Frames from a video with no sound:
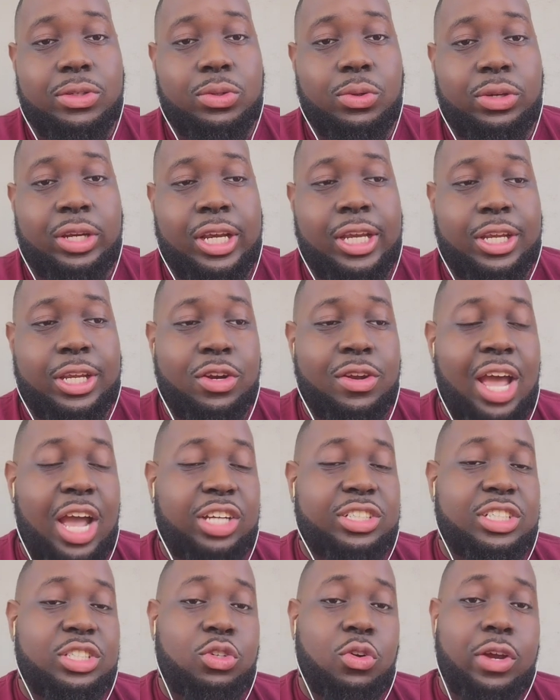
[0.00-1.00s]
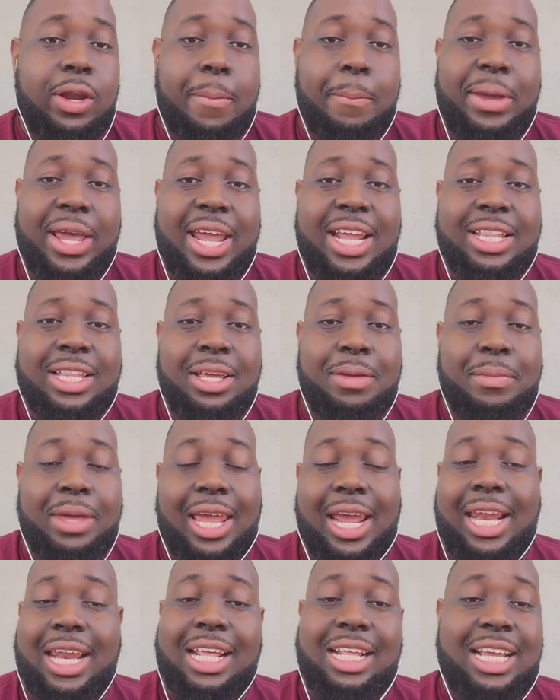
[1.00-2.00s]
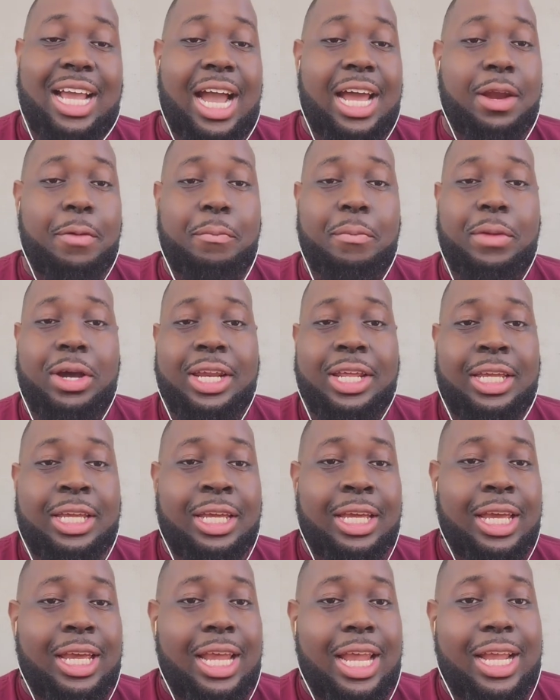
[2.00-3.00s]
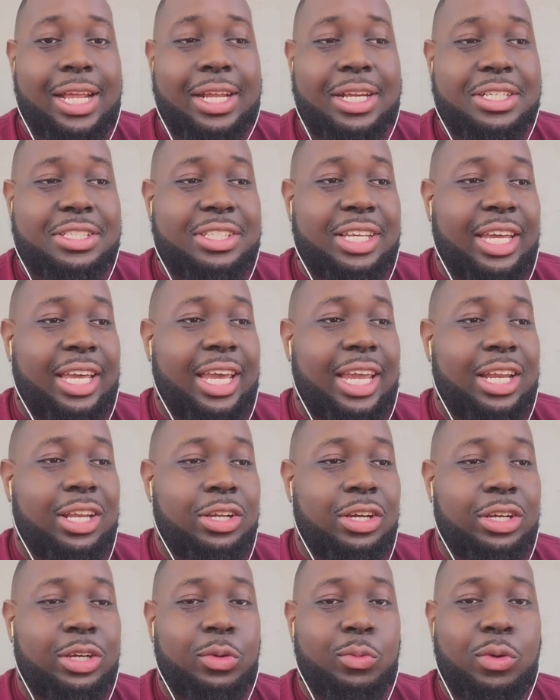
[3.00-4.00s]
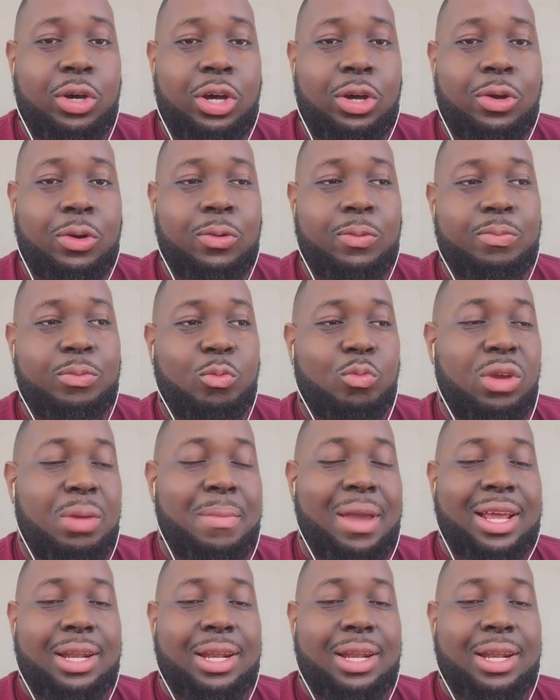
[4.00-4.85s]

Okay, you're not just going to pay them any kind of money and then say, "Hey, look, well, we made a